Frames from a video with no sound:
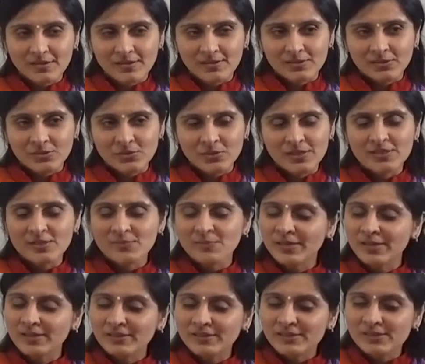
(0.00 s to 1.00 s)
To
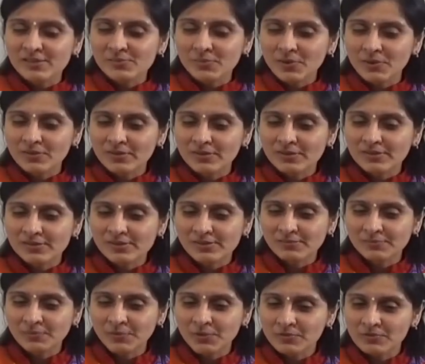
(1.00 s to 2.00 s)
explain this more is,
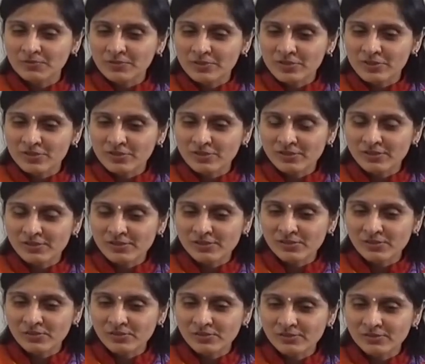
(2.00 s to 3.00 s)
perversion is,
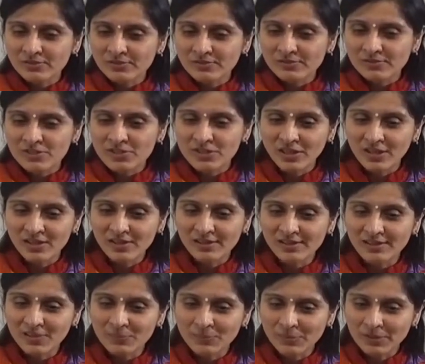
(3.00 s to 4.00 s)
chal
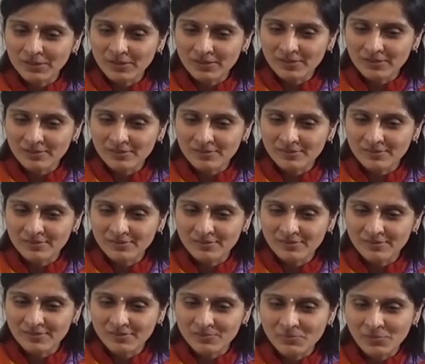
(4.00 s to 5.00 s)
kapat,
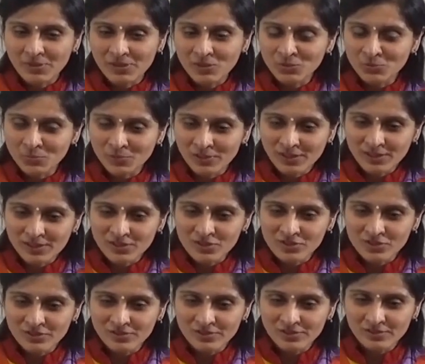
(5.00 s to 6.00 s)

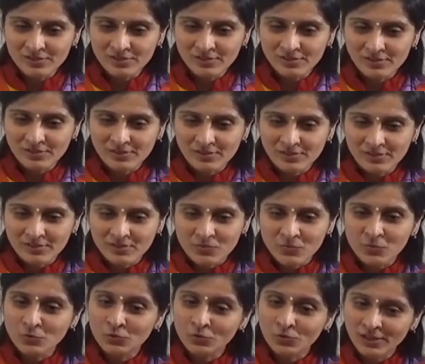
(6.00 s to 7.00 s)
manipulation,
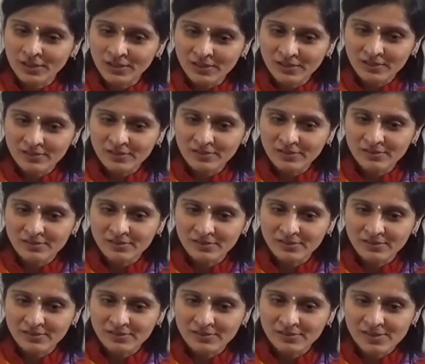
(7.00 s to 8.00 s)
fooling
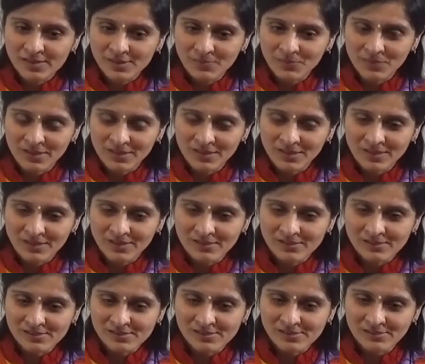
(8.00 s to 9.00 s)
somebody
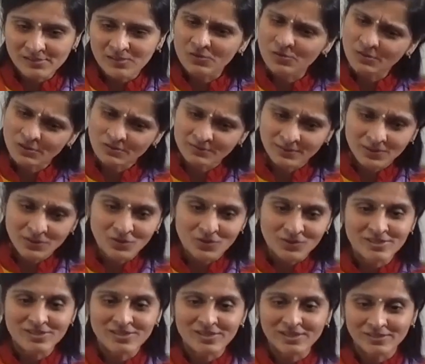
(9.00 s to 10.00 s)
else or even
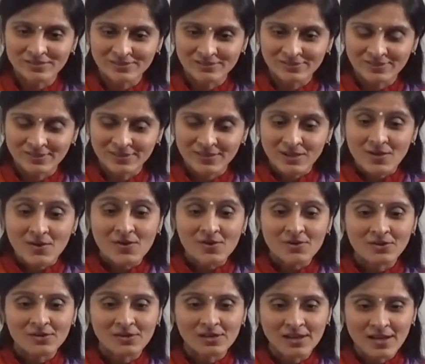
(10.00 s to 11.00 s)
yourself, or
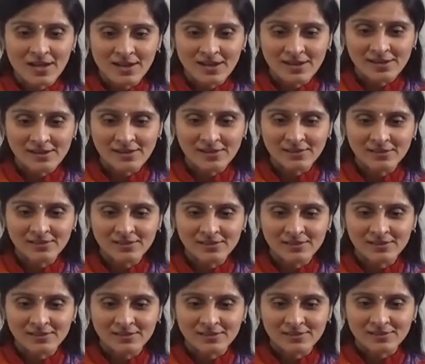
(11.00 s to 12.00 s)
lying,
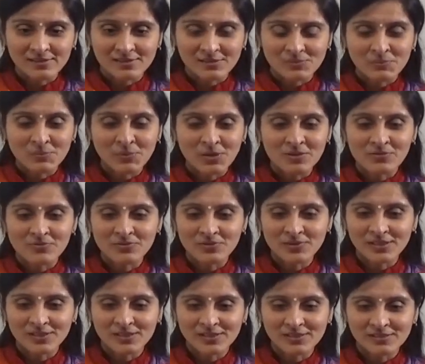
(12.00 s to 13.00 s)

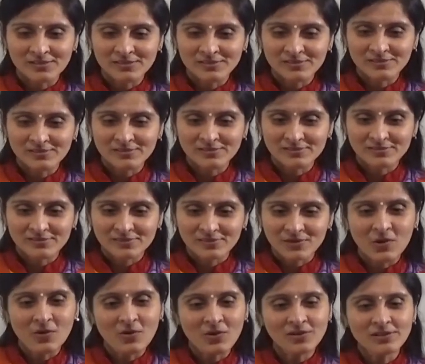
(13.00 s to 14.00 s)
bluffing,
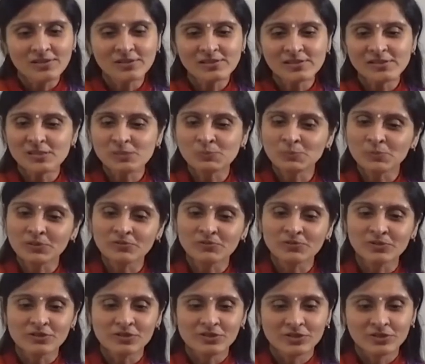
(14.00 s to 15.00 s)
all this is
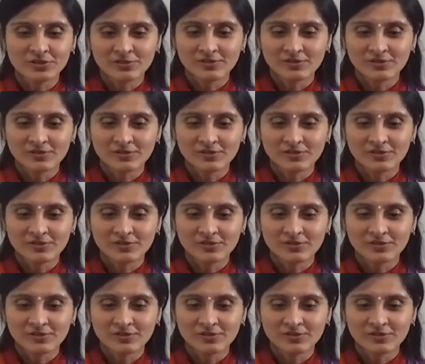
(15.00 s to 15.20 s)
perversion.